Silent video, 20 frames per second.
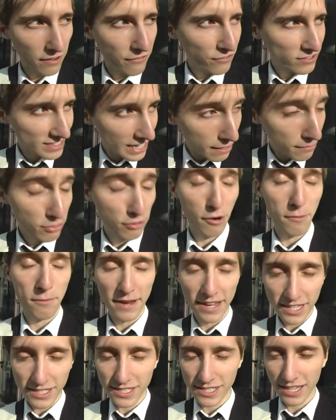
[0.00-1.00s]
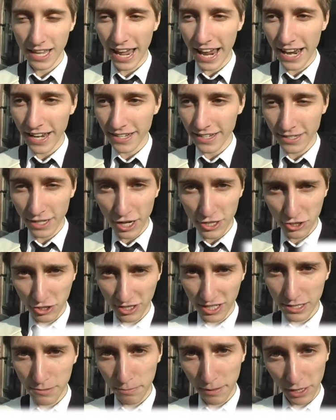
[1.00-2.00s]
philanthropist and
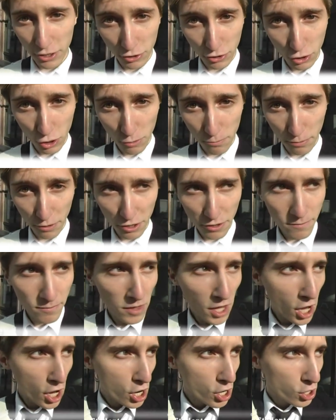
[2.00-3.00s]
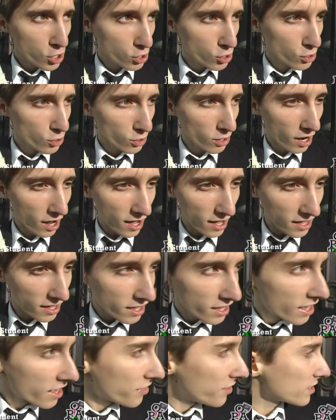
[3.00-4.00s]
industrialist Peter Cooper, who
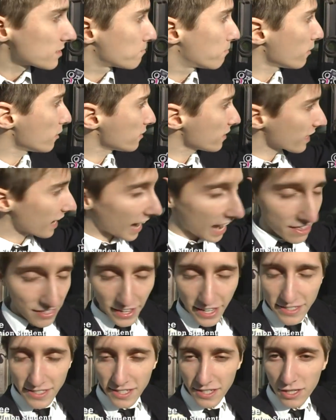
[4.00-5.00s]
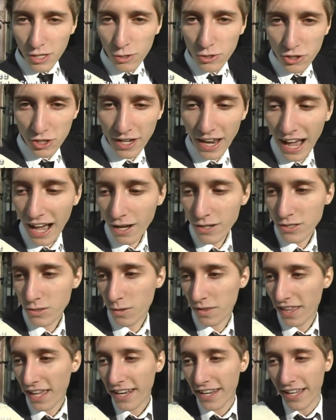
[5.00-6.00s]
this building and the institution housed
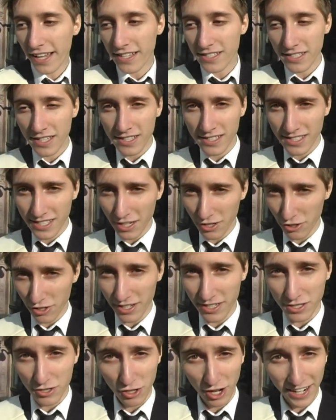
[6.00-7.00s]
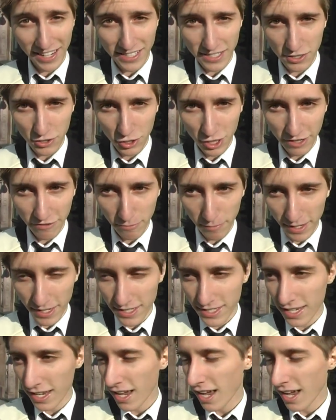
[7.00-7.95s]
within it is considered his greatest achievement.